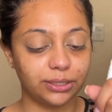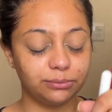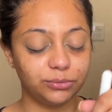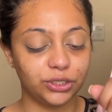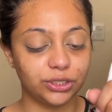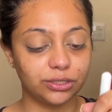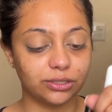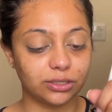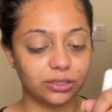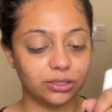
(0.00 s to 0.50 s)
I'm
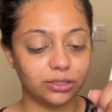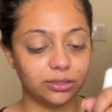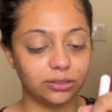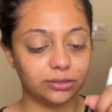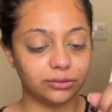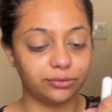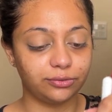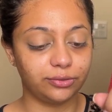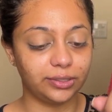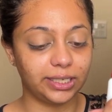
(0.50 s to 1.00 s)
just
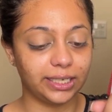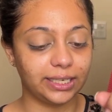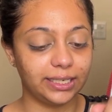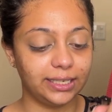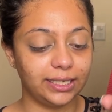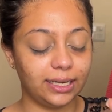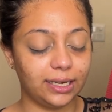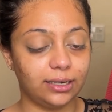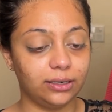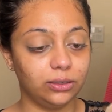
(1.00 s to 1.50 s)
gonna flick
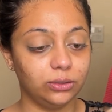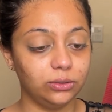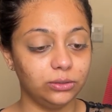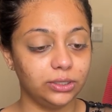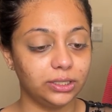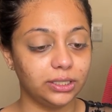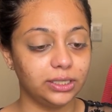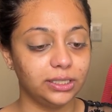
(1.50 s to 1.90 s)
it out,